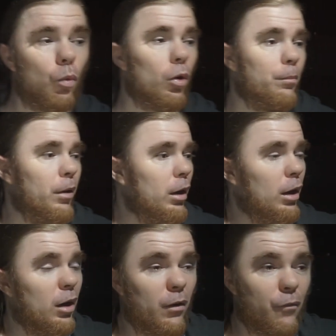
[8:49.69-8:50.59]
Will it
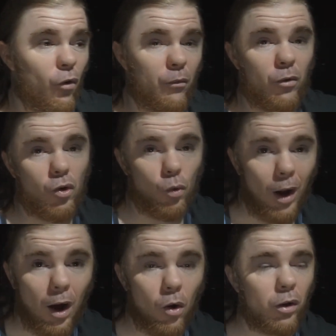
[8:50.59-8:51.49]
be in front of a
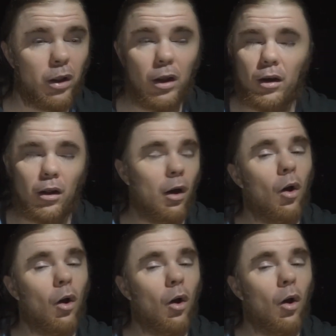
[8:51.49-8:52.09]
crowd again?